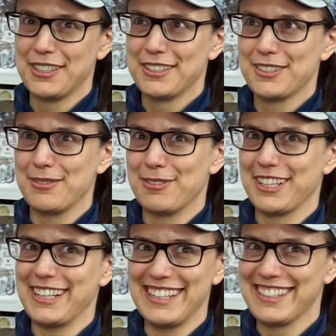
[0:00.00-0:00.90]
So I'm
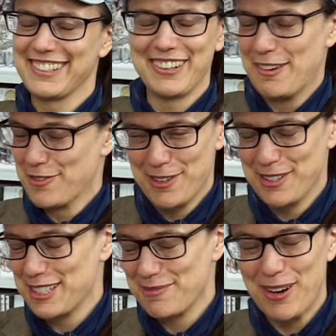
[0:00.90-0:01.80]
really grateful
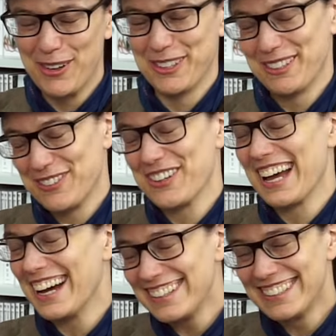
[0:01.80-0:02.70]
to Poland for that.